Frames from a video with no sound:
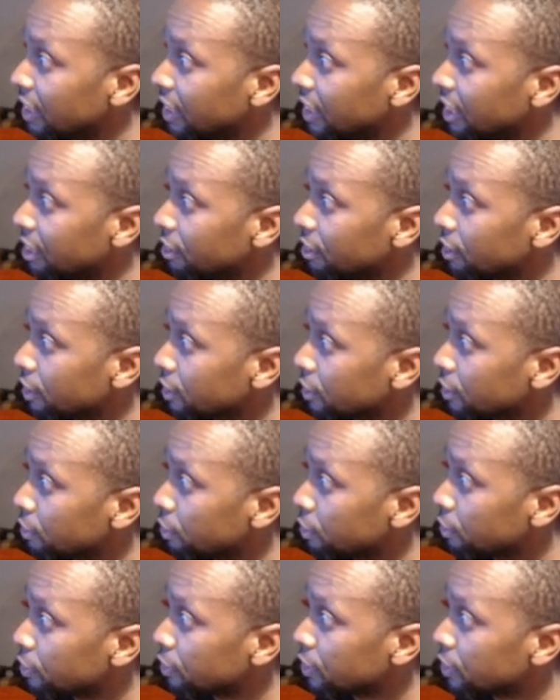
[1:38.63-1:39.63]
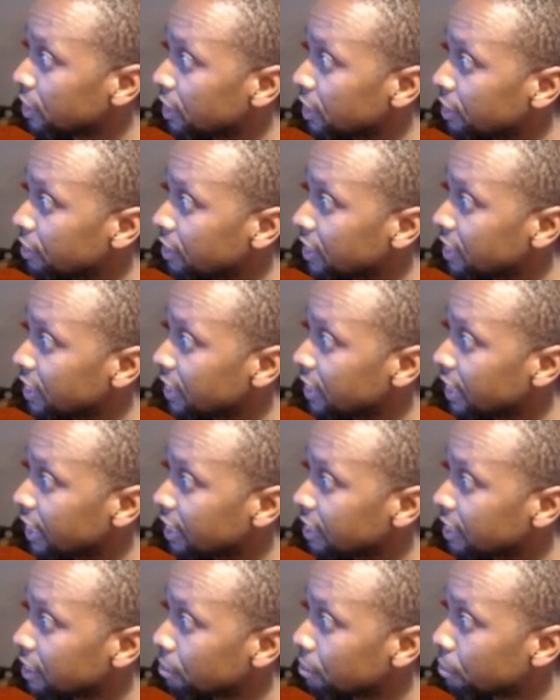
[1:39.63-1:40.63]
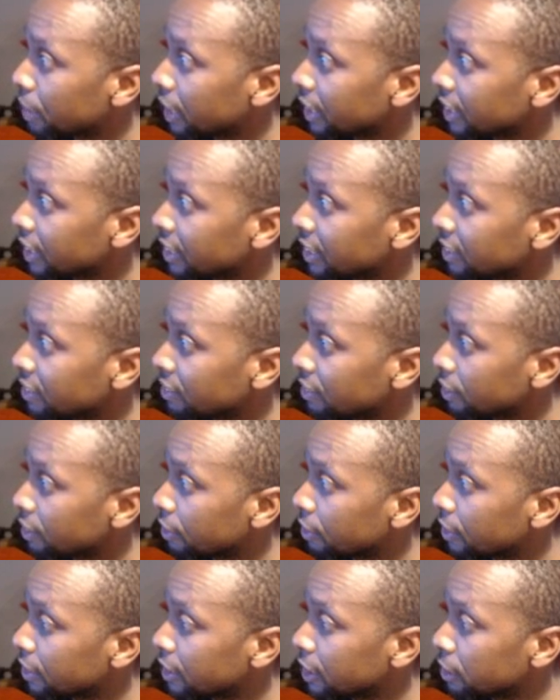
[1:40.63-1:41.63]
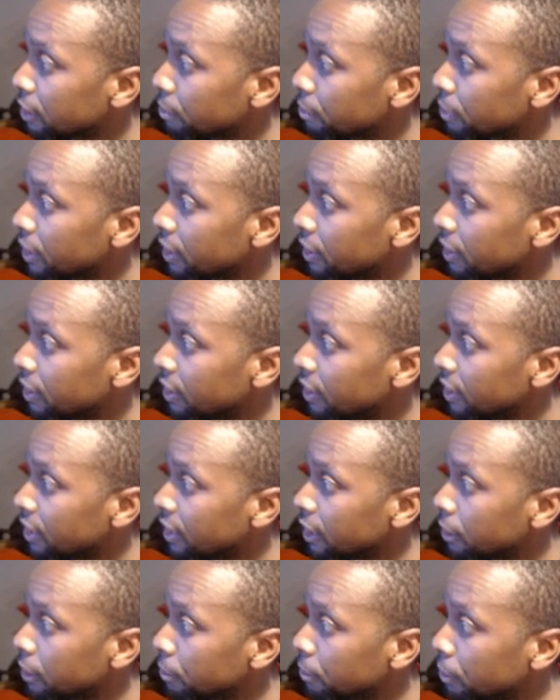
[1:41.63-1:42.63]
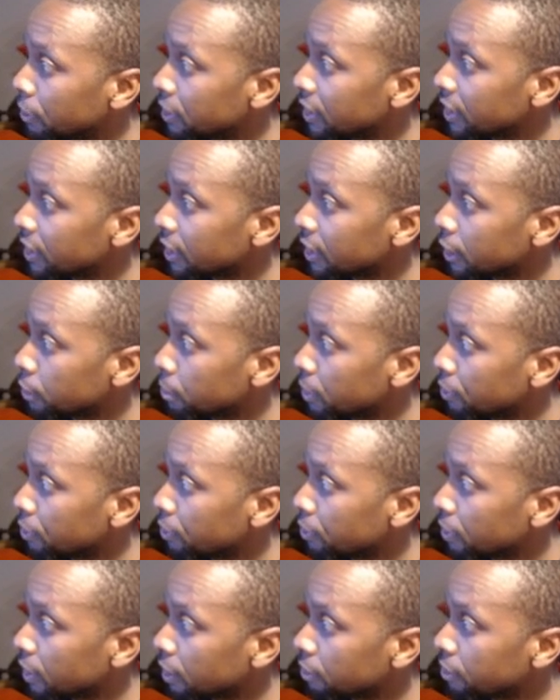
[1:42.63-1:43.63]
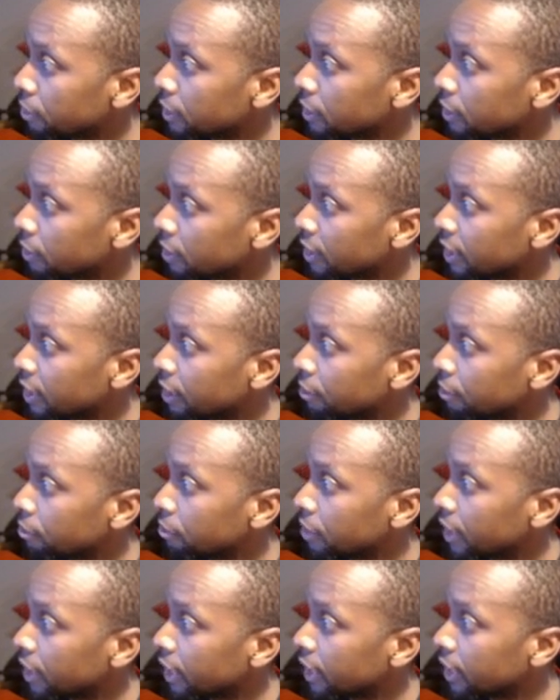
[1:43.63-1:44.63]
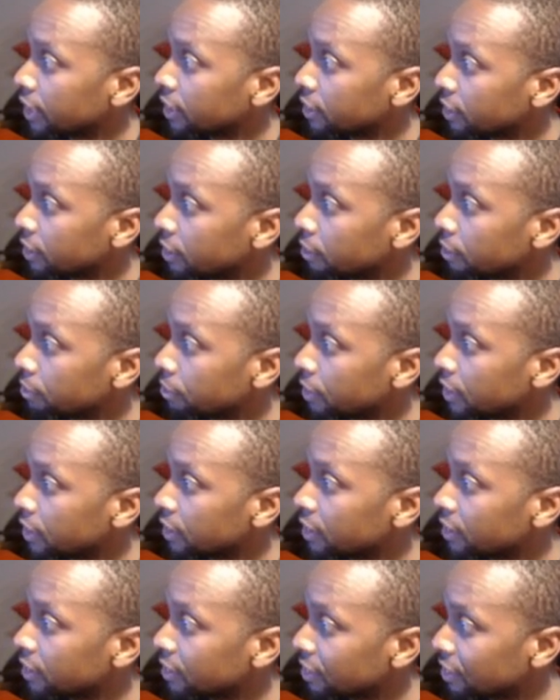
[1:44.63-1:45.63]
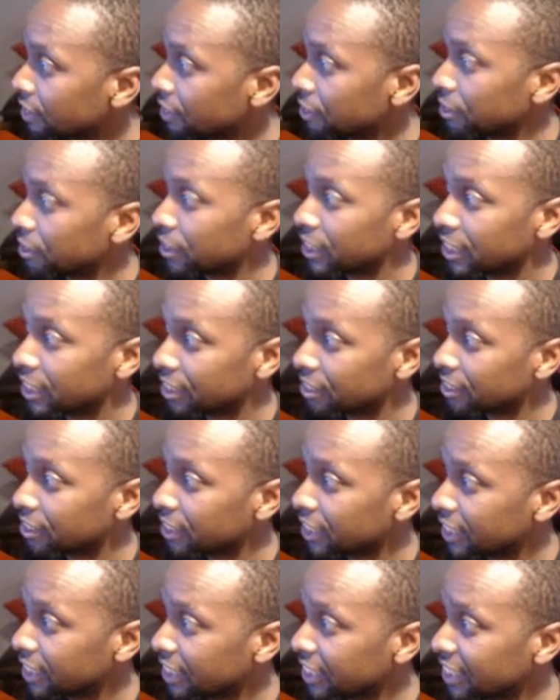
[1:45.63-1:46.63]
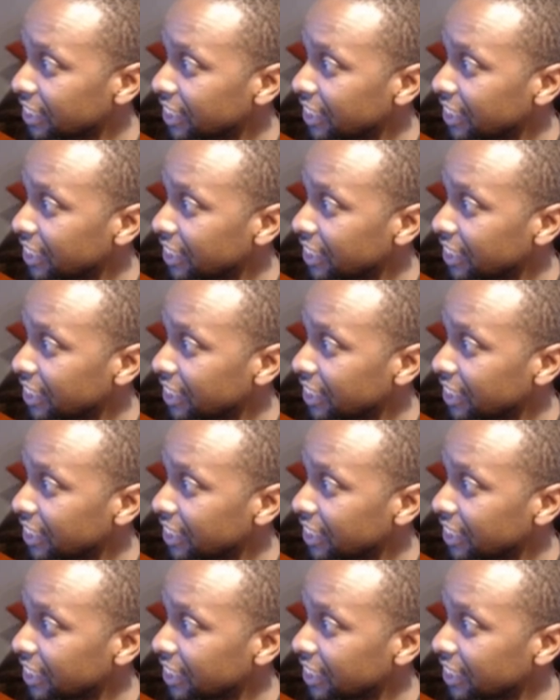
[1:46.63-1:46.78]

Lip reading: We also knew over a series of games, the mind games to learn anticipating opponents taking this specific playout was something that would add a ton of fun. Okay.